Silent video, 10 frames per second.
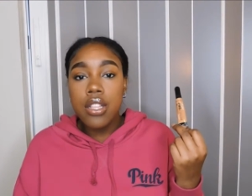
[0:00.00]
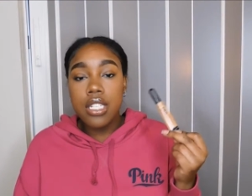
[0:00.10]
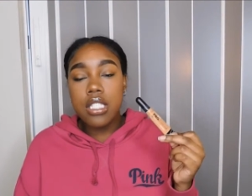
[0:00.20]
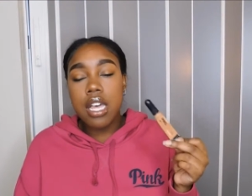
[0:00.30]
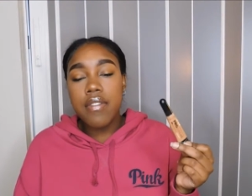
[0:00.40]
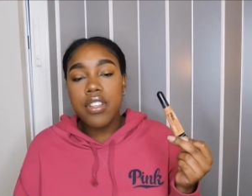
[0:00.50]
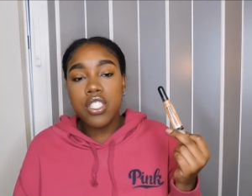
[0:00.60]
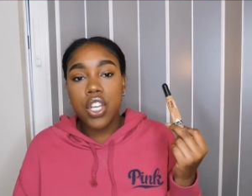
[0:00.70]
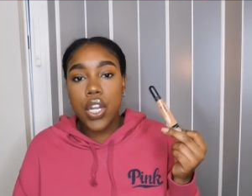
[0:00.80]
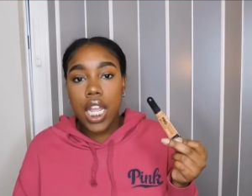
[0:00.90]
this stuff is
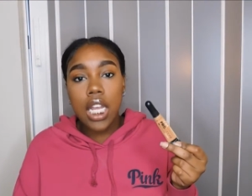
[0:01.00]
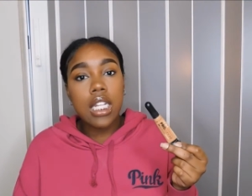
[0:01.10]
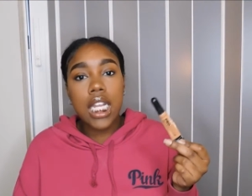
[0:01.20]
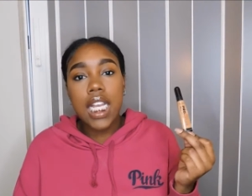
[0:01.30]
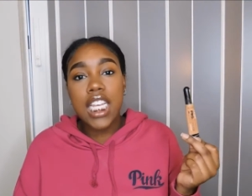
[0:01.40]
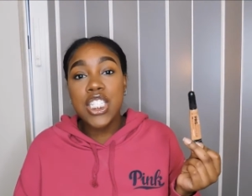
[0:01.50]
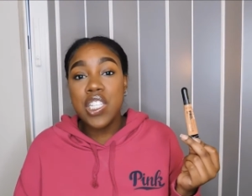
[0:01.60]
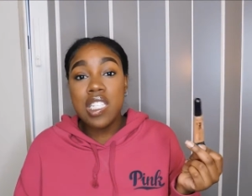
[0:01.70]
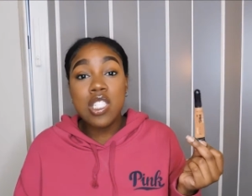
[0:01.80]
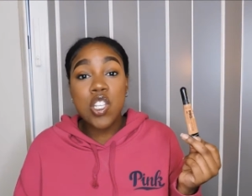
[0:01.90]
great. Like, it's
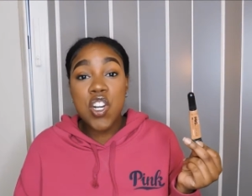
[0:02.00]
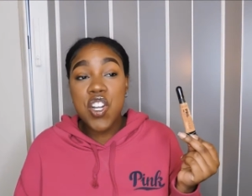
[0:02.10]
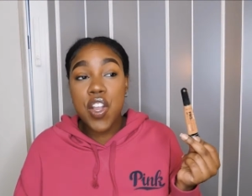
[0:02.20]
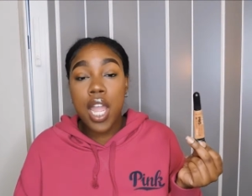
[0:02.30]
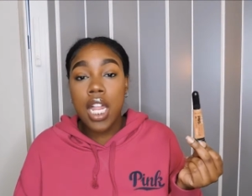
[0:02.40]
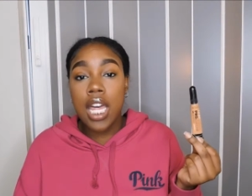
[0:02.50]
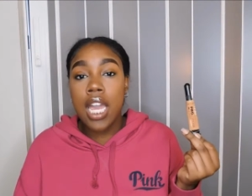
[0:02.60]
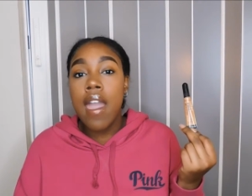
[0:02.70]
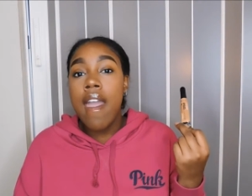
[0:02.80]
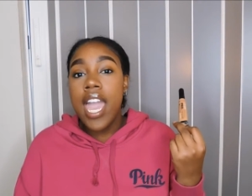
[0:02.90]
just so great. Like,
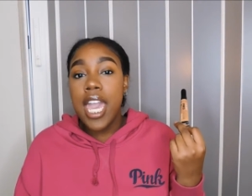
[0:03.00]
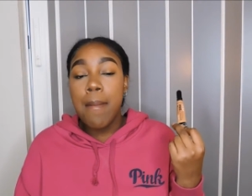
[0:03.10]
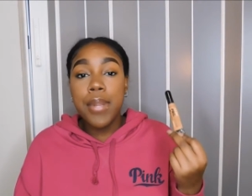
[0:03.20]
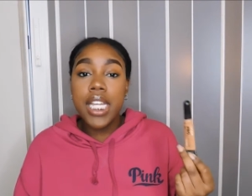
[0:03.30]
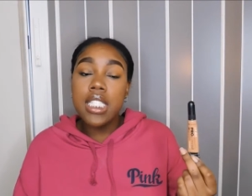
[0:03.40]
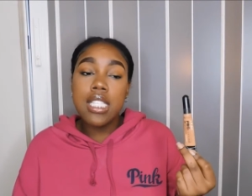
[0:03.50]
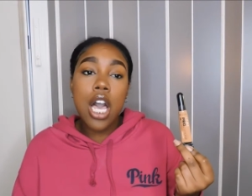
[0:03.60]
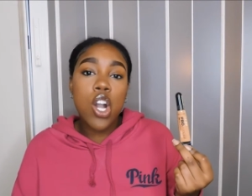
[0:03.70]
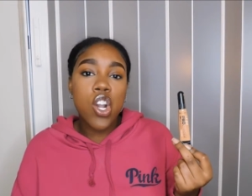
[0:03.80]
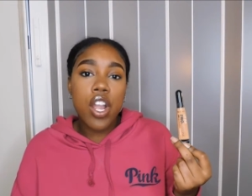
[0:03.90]
it blends
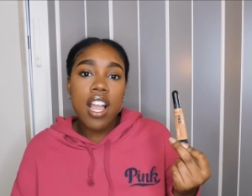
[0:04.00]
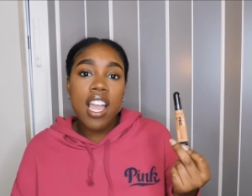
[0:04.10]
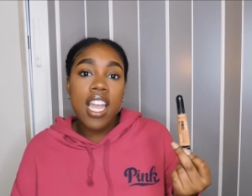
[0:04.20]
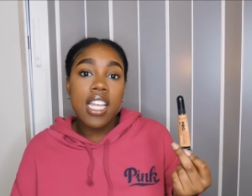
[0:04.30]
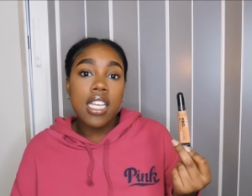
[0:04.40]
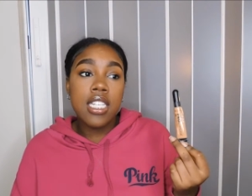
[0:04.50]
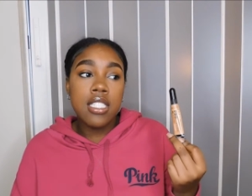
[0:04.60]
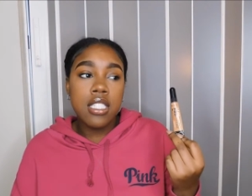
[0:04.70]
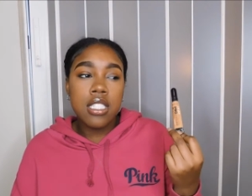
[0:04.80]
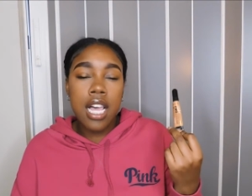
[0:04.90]
out great.
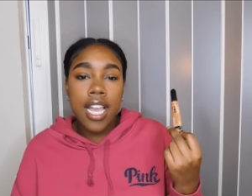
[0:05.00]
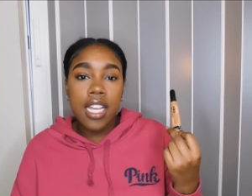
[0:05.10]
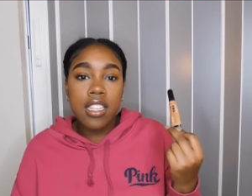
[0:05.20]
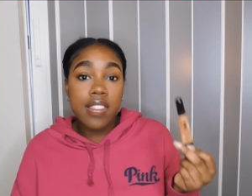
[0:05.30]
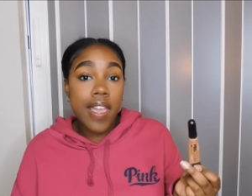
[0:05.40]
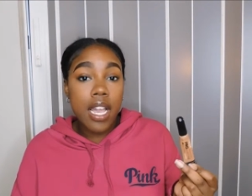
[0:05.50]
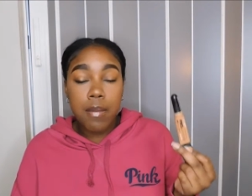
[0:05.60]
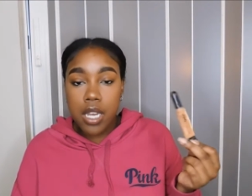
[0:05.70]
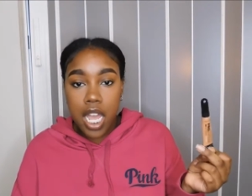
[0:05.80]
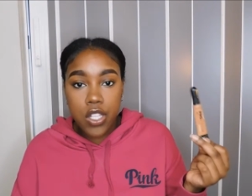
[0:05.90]
It's, like, thick
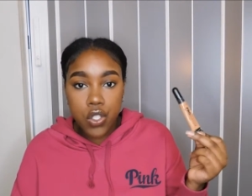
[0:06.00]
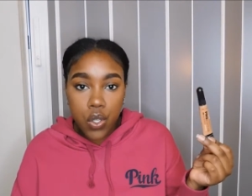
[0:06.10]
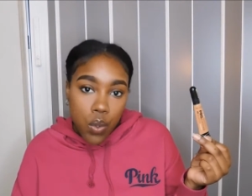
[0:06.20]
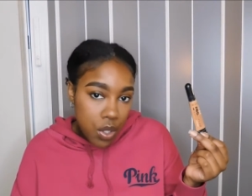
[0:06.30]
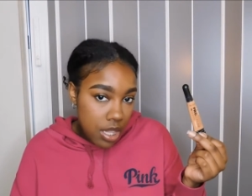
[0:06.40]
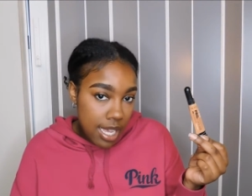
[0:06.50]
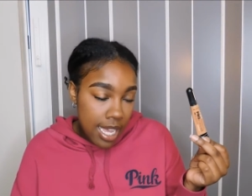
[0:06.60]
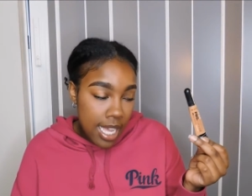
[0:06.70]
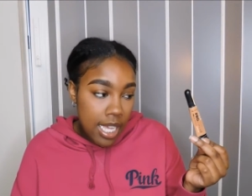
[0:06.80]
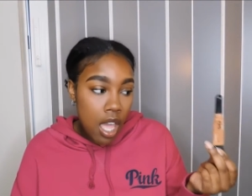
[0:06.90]
but not too
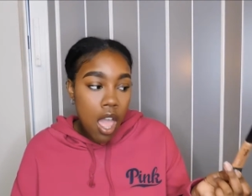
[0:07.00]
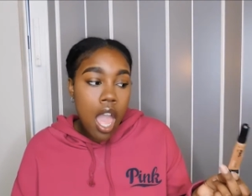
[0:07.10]
thick.